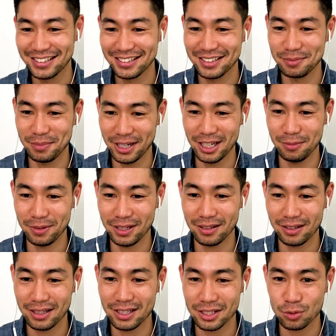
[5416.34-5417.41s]
That's
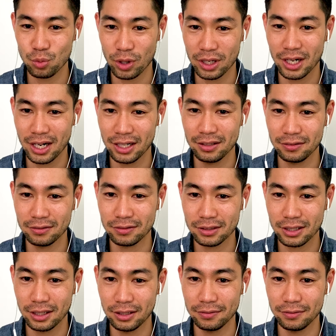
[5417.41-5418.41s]
interesting. Is what I probably the